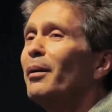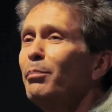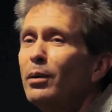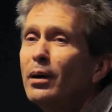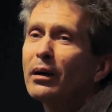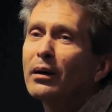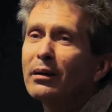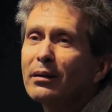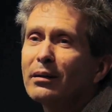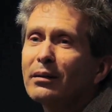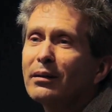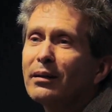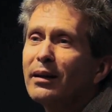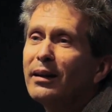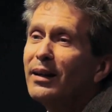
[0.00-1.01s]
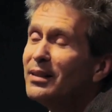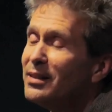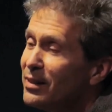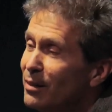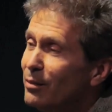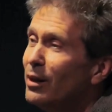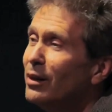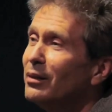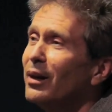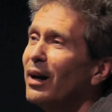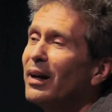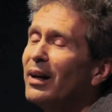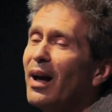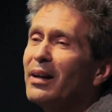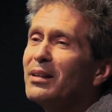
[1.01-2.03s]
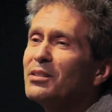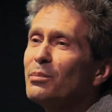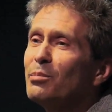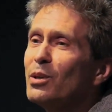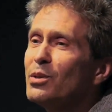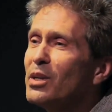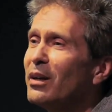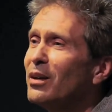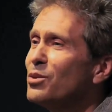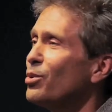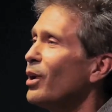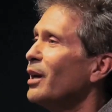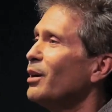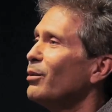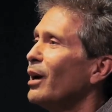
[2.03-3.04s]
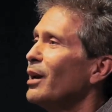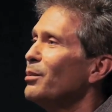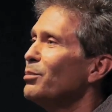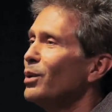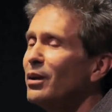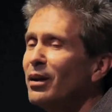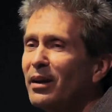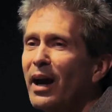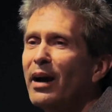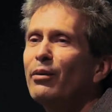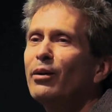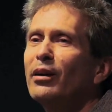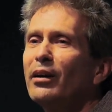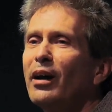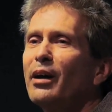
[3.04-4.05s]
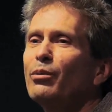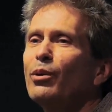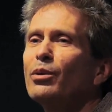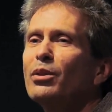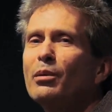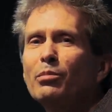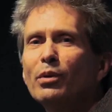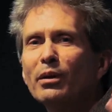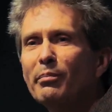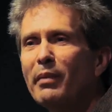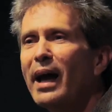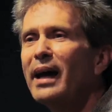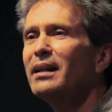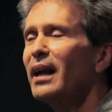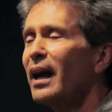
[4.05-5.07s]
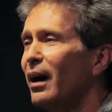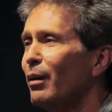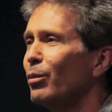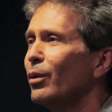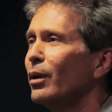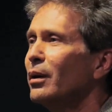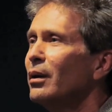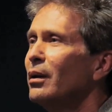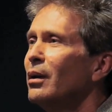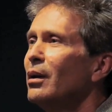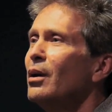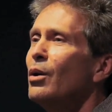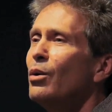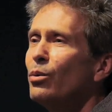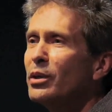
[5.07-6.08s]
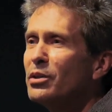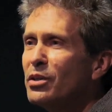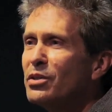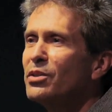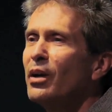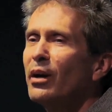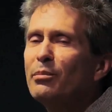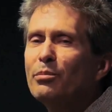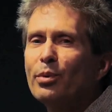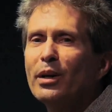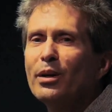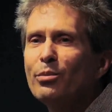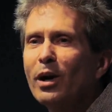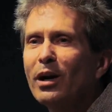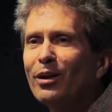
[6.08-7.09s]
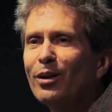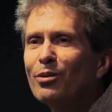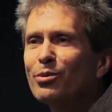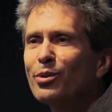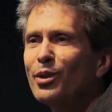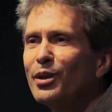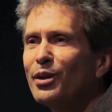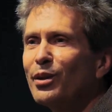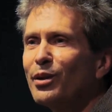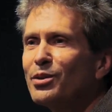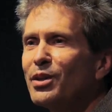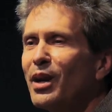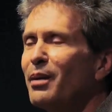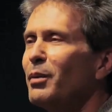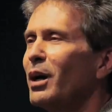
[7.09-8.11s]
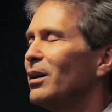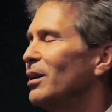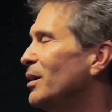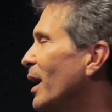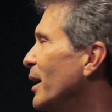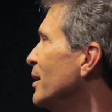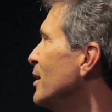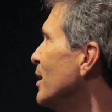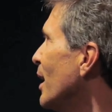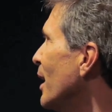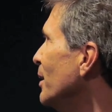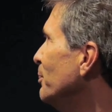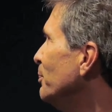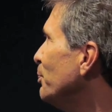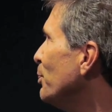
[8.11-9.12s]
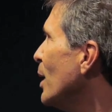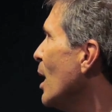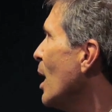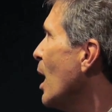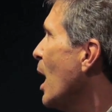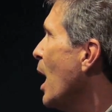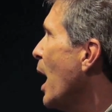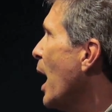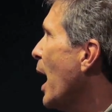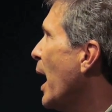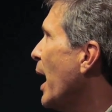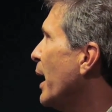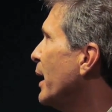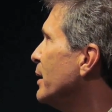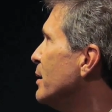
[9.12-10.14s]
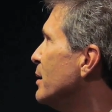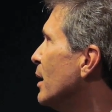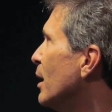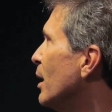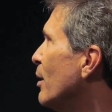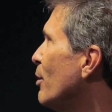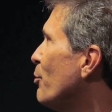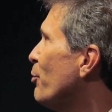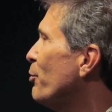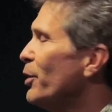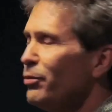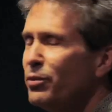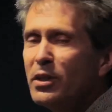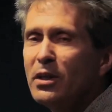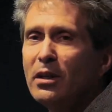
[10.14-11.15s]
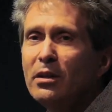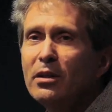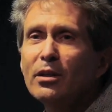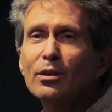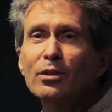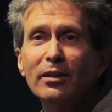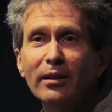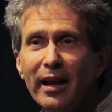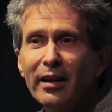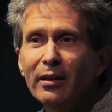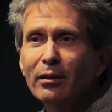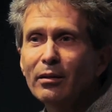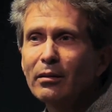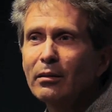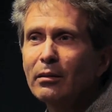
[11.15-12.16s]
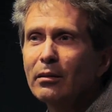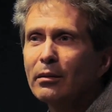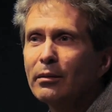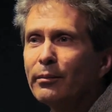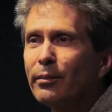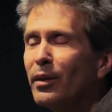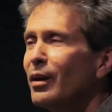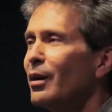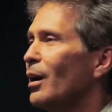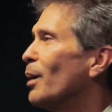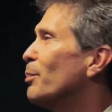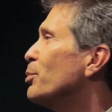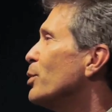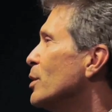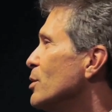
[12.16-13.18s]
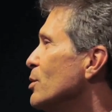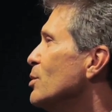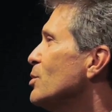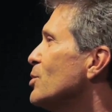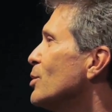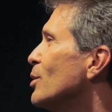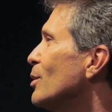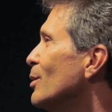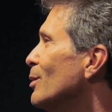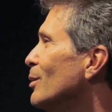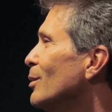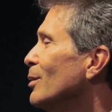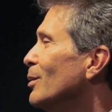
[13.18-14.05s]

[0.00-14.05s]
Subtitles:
a book?" And I said, "Well, I suppose I could try to write a book." And Howard and I wrote the book Mad Cowboy, which has done pretty well over the years. Came out in '98. And 15 years later, a producer